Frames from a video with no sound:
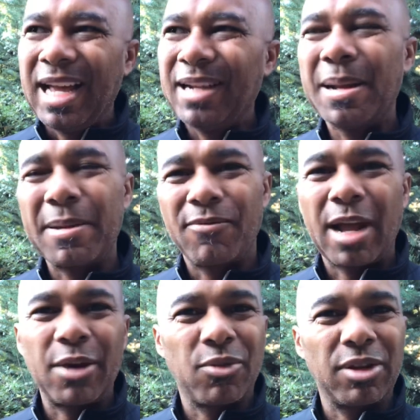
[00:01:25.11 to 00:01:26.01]
And not,
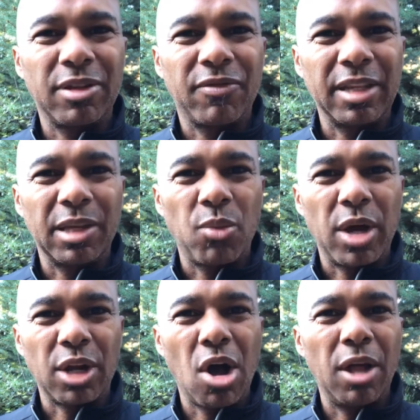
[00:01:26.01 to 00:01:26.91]
I don't really, really
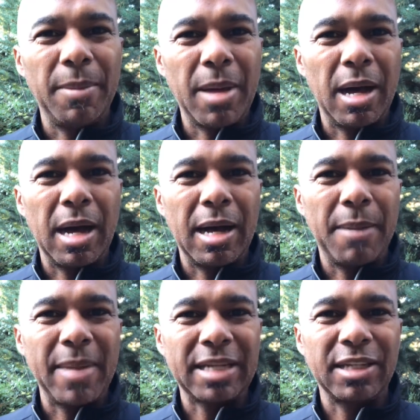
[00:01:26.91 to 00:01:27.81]
want to call it uh,
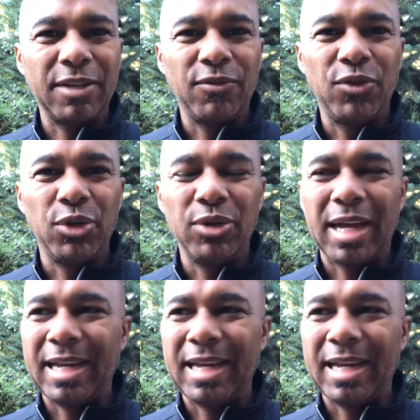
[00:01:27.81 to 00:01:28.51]
a Mexican food.